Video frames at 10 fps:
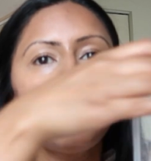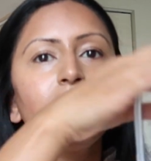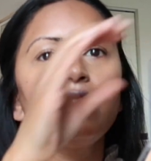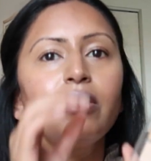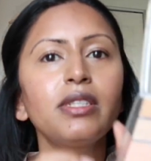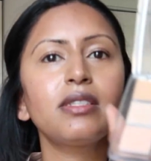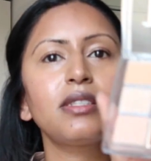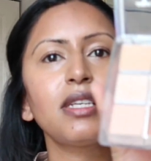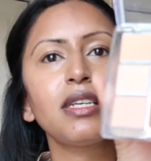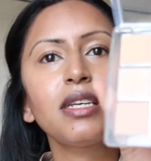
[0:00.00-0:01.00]
And you can
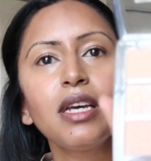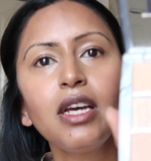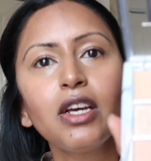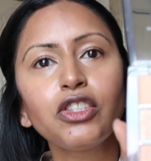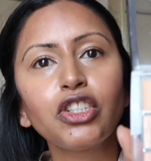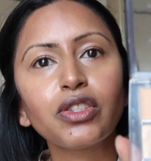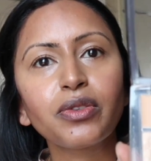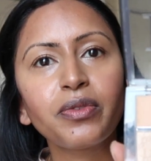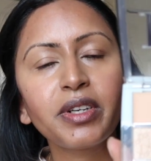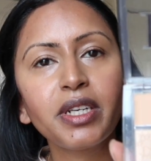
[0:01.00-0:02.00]
see
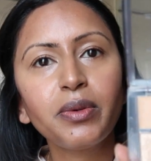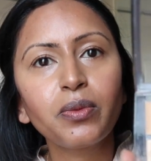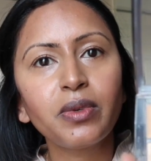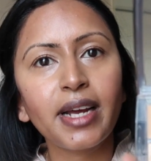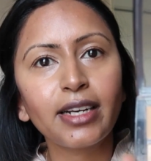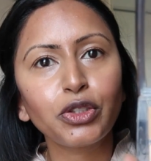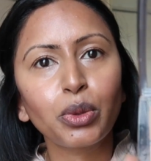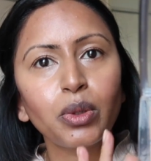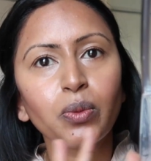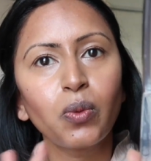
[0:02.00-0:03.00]
just very
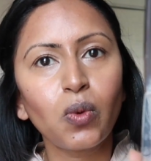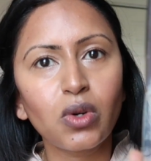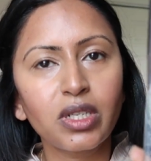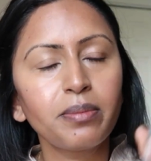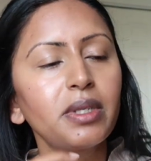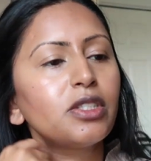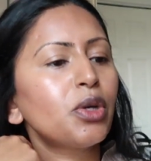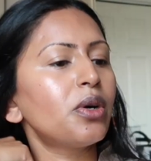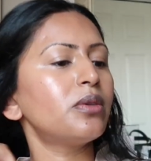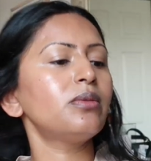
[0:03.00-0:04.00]
natural warm
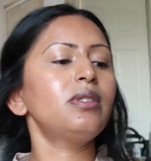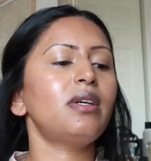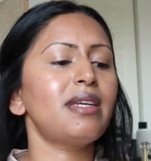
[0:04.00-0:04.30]
tones.